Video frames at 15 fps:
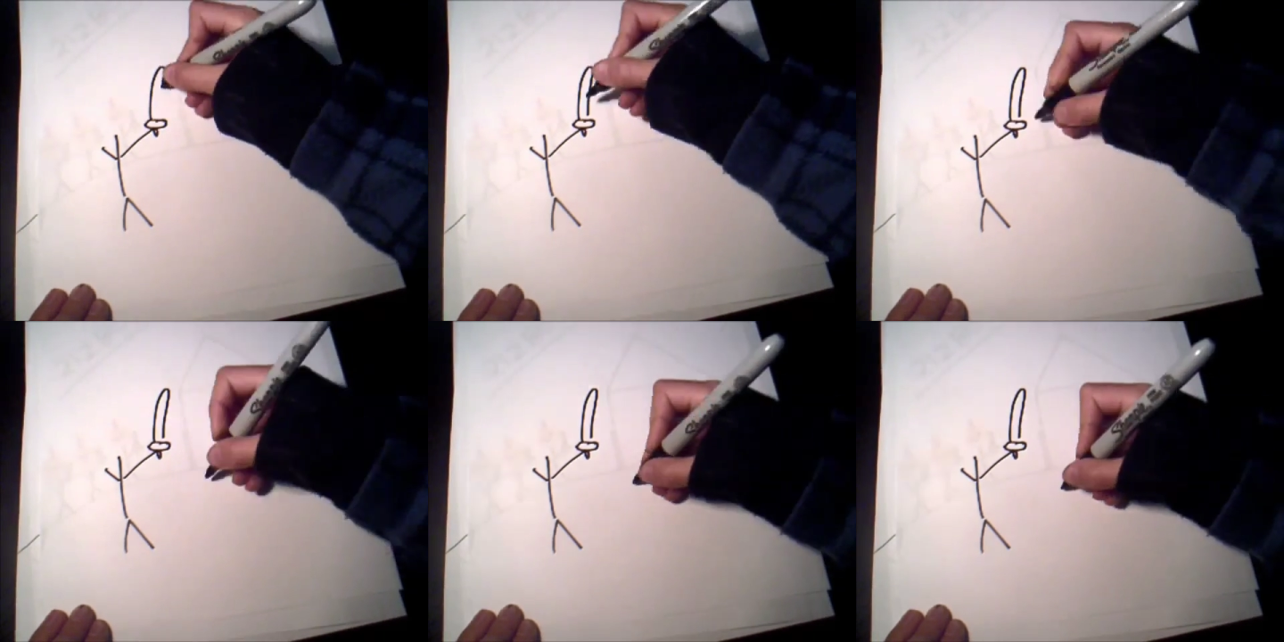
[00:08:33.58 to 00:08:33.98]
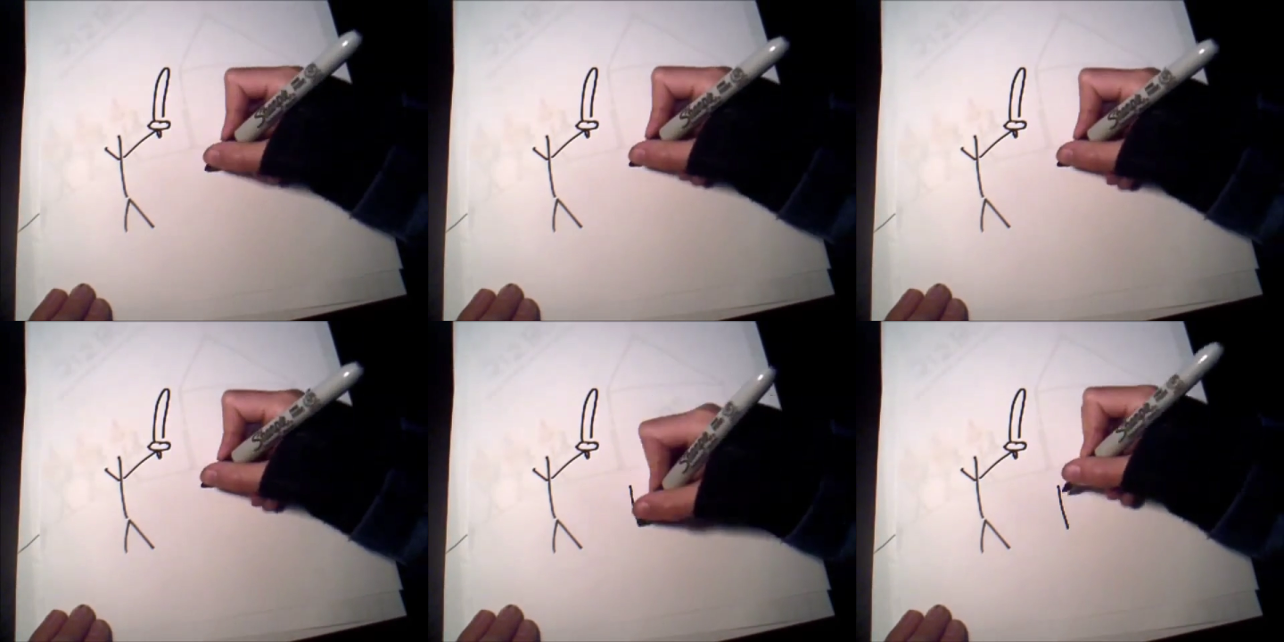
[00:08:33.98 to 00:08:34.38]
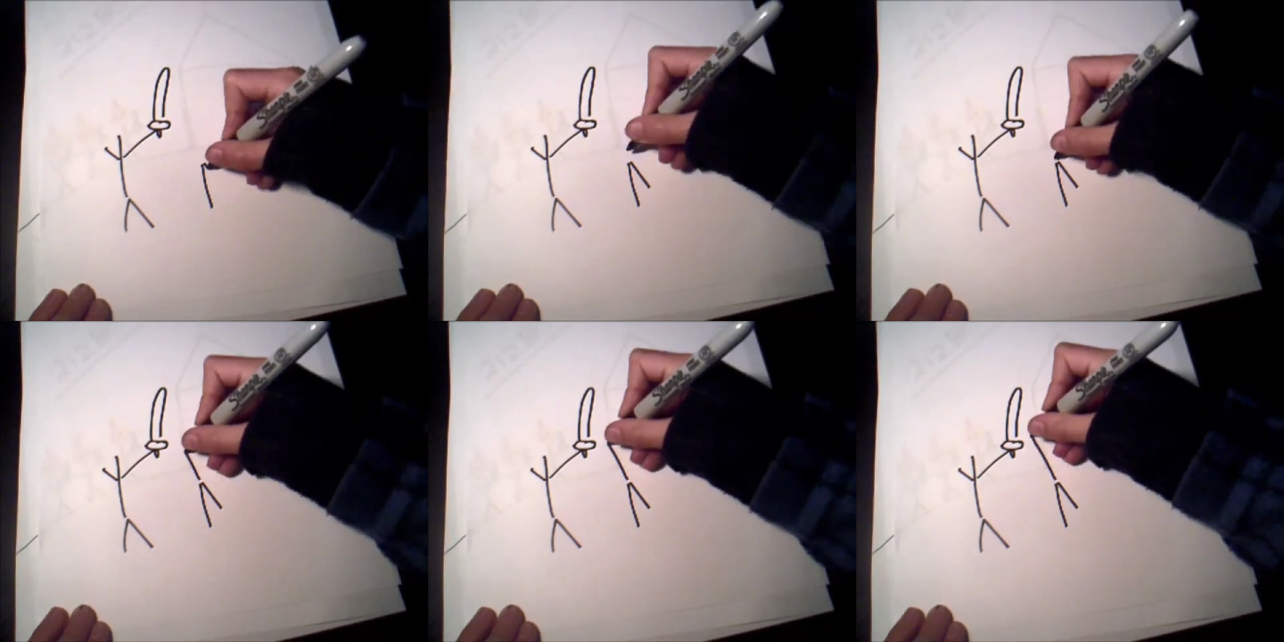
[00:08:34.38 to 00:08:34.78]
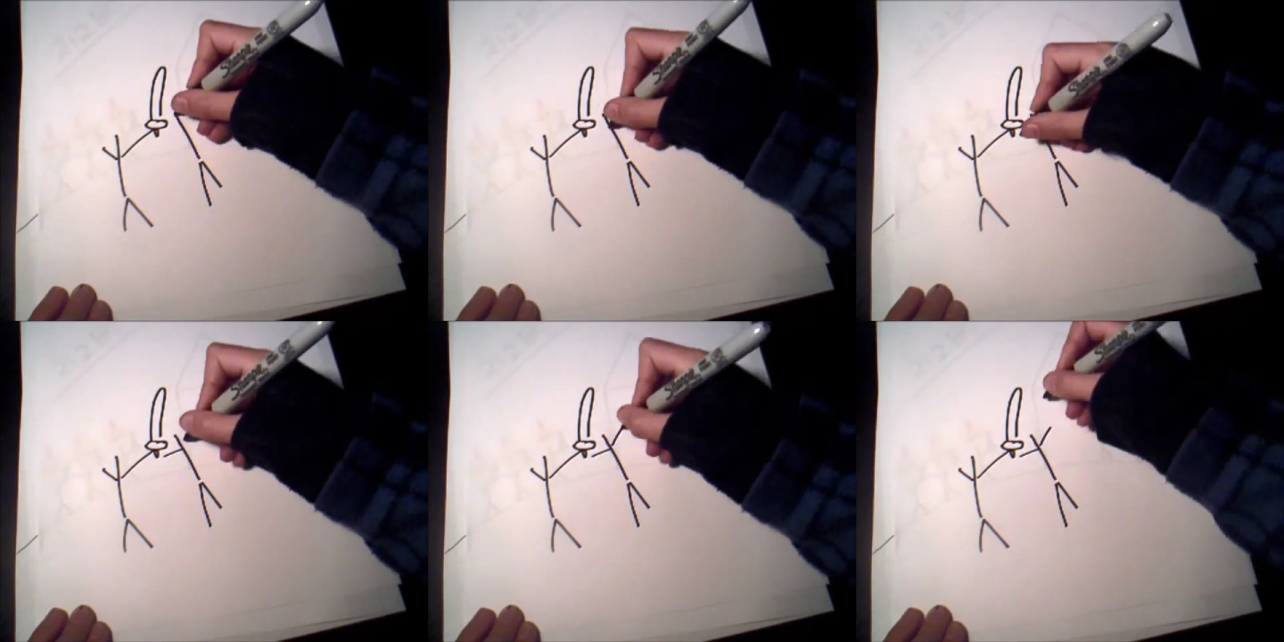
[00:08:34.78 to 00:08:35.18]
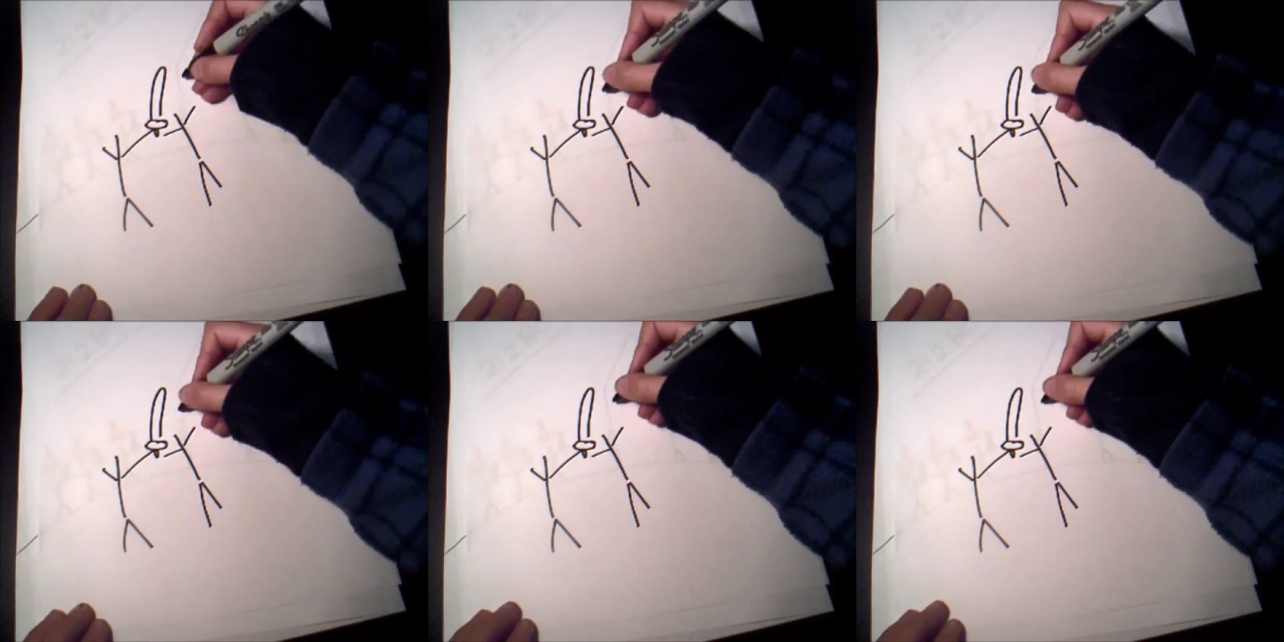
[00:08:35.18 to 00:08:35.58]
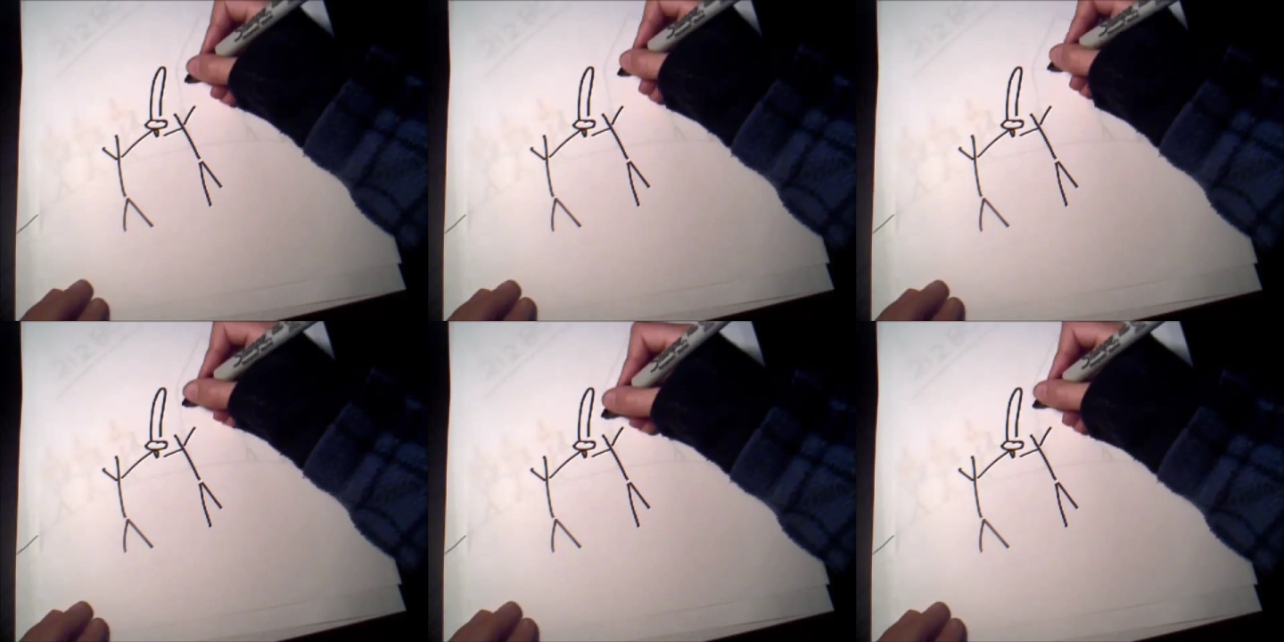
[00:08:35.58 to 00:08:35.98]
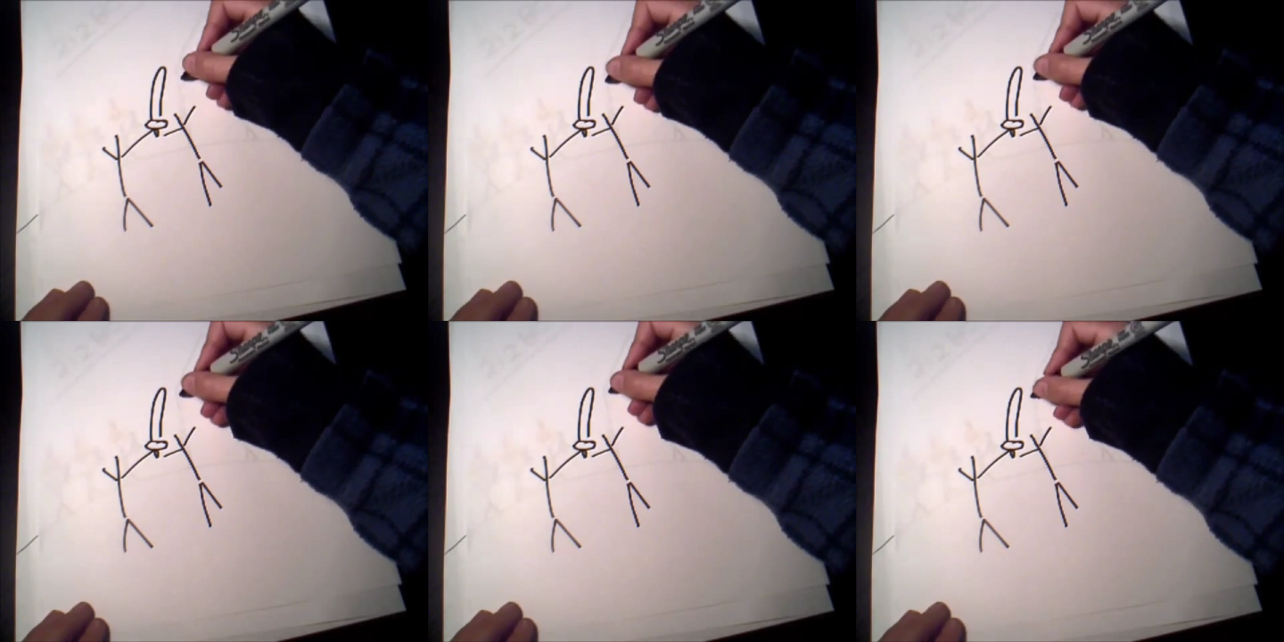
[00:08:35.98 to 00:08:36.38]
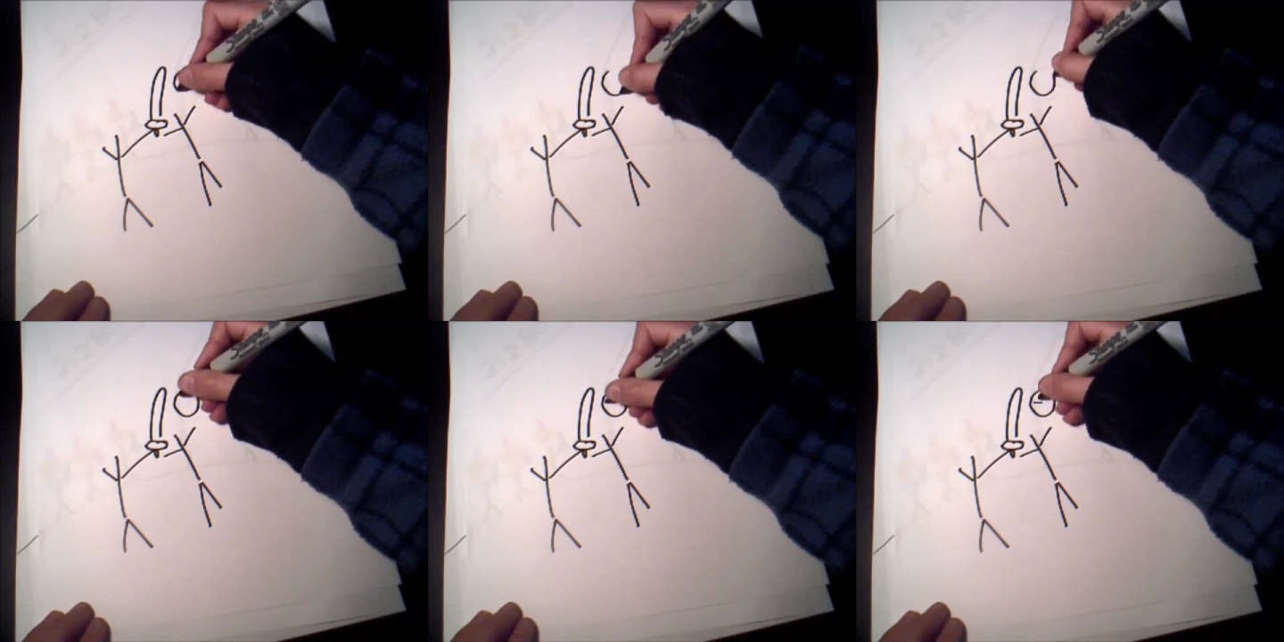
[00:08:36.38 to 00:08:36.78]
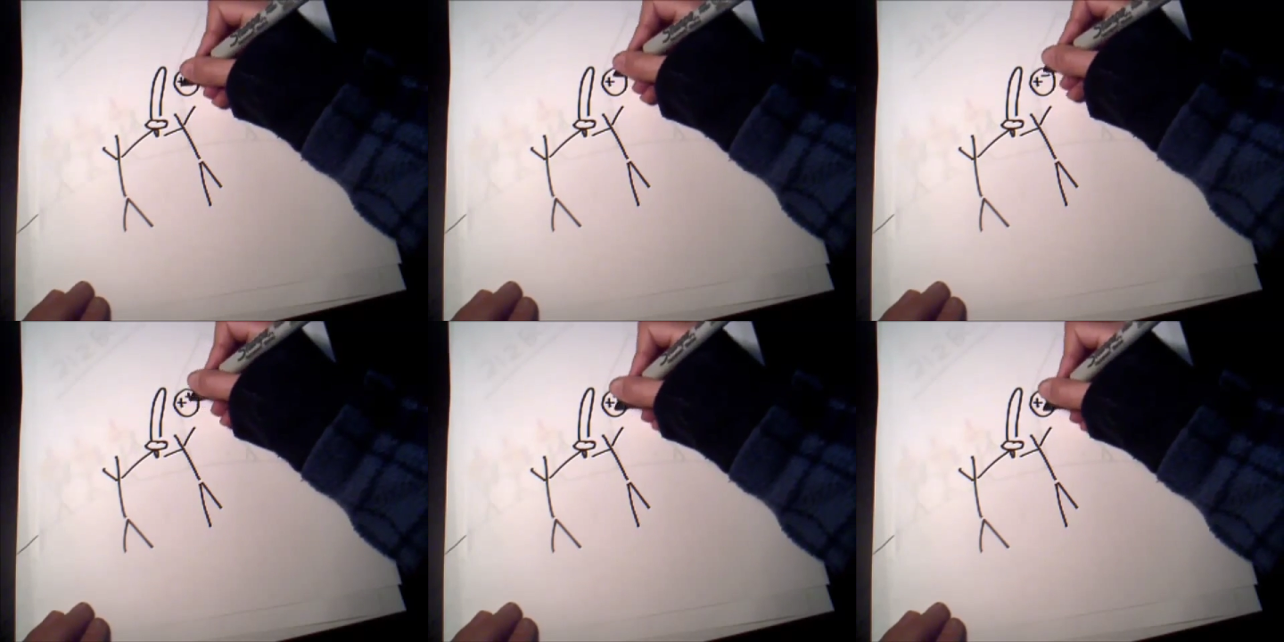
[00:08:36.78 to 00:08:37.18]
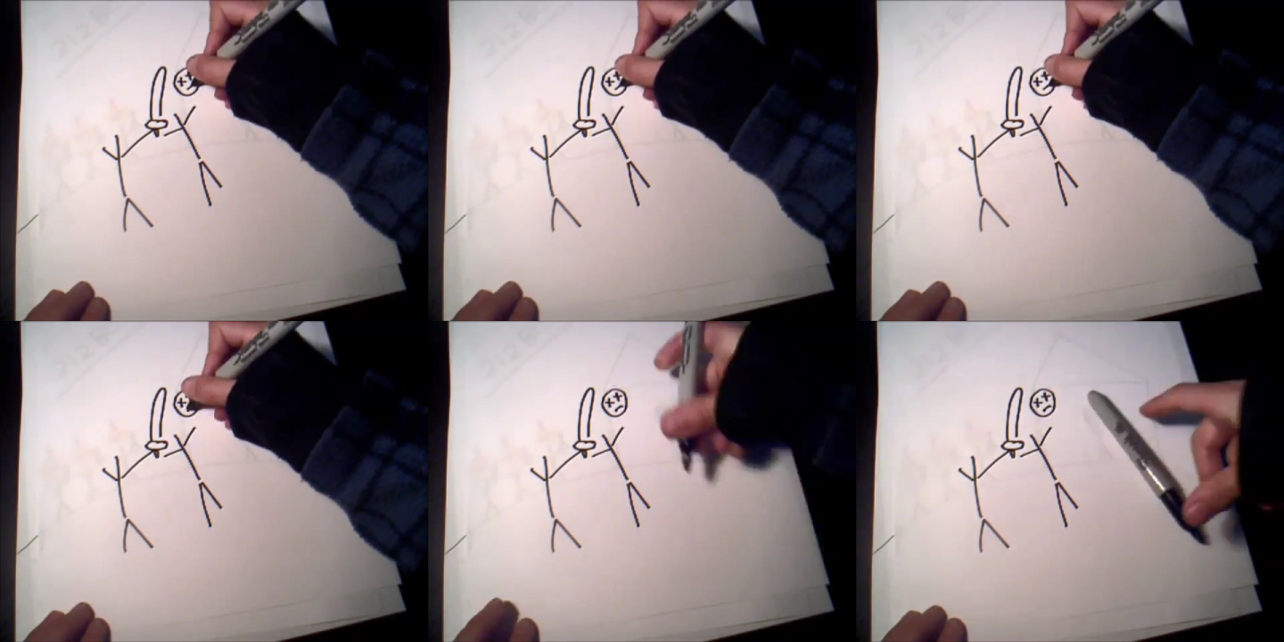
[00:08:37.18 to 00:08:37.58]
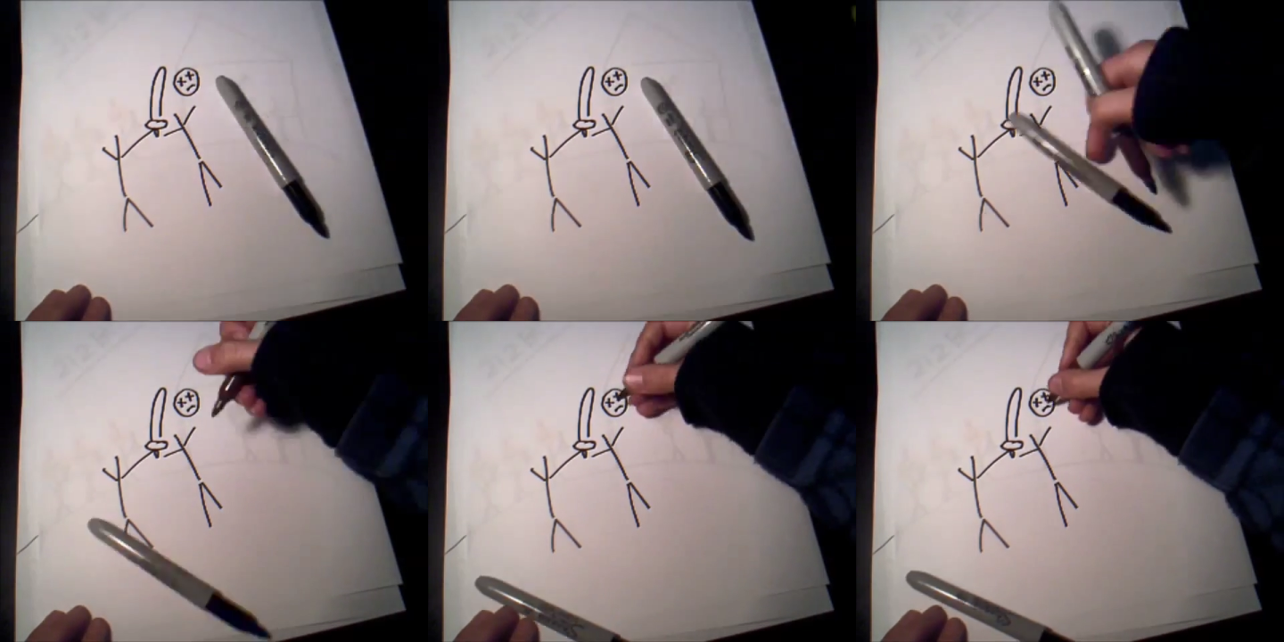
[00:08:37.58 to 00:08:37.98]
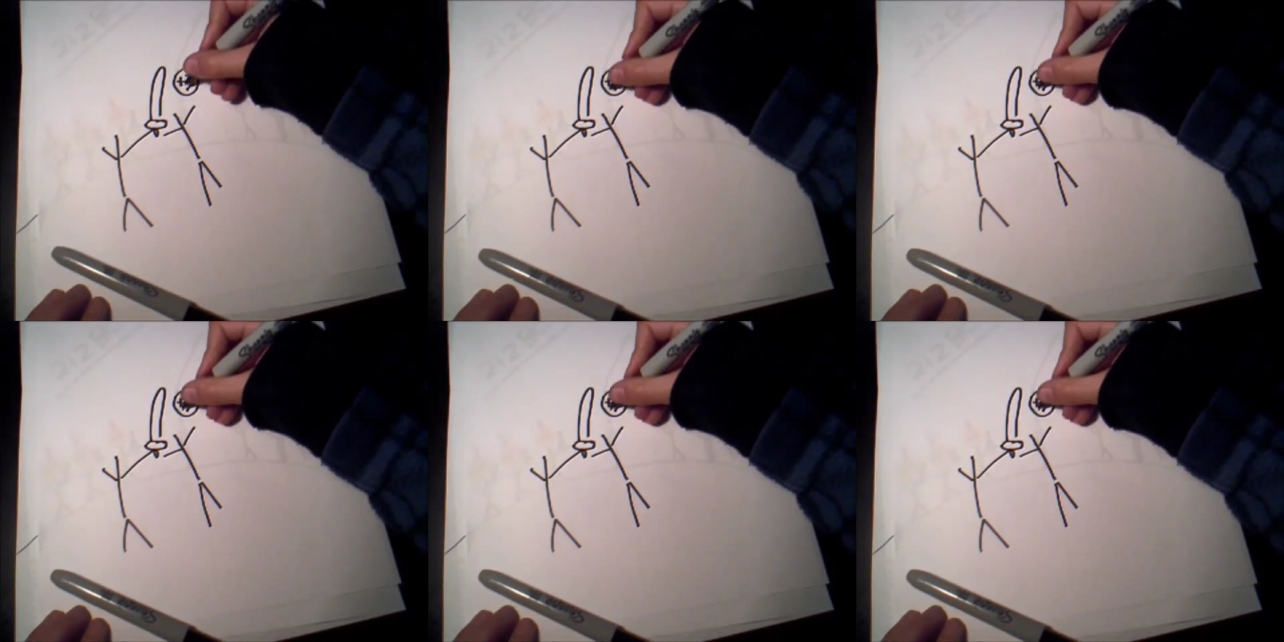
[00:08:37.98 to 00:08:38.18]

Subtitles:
[unreadable: no face in view]